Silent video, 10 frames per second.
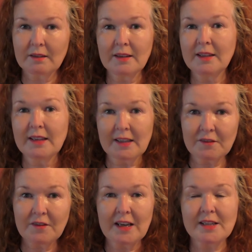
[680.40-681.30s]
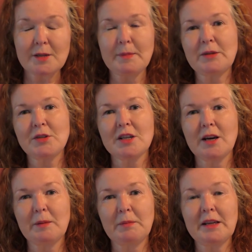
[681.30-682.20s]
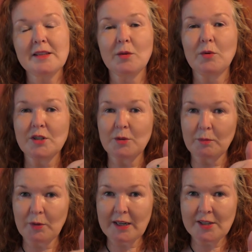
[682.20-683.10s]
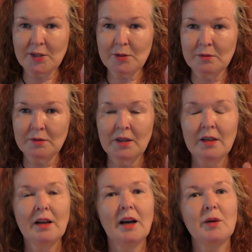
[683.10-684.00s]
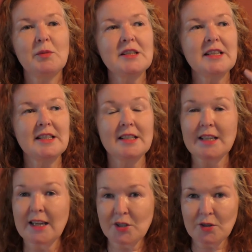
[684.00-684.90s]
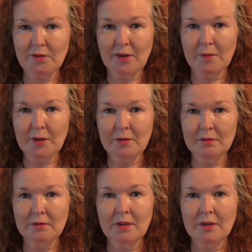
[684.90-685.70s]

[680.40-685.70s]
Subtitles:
in that fast amount of time because I want to impress you? I want to get attention from you.